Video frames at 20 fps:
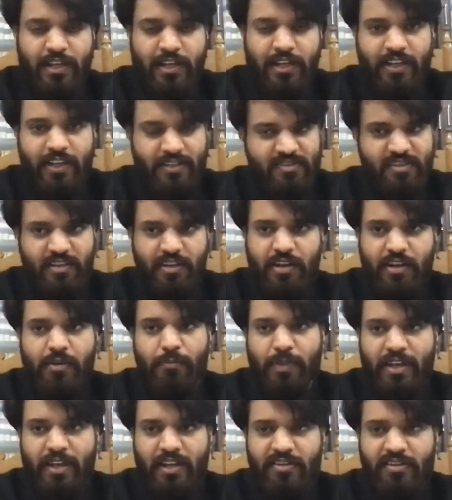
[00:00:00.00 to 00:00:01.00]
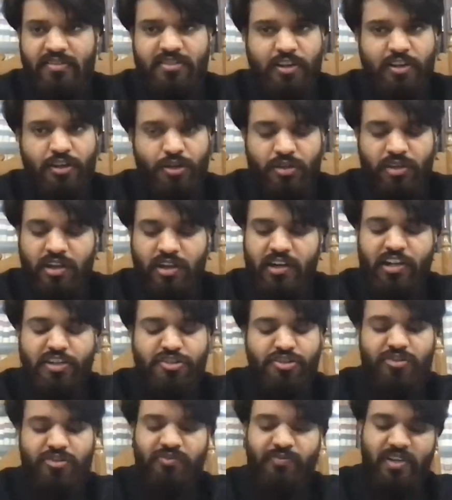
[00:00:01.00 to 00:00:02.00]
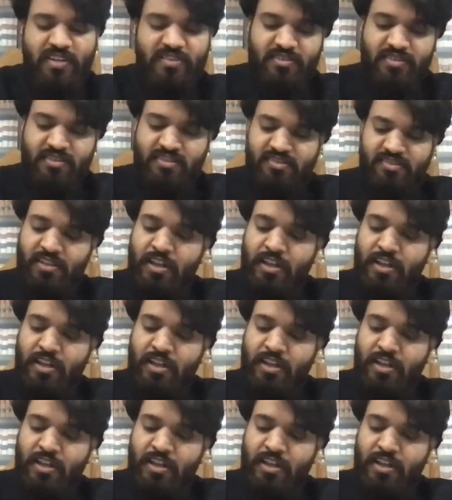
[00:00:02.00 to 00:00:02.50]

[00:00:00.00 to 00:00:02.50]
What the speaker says: It has done an empirical study on the condition of prisoners.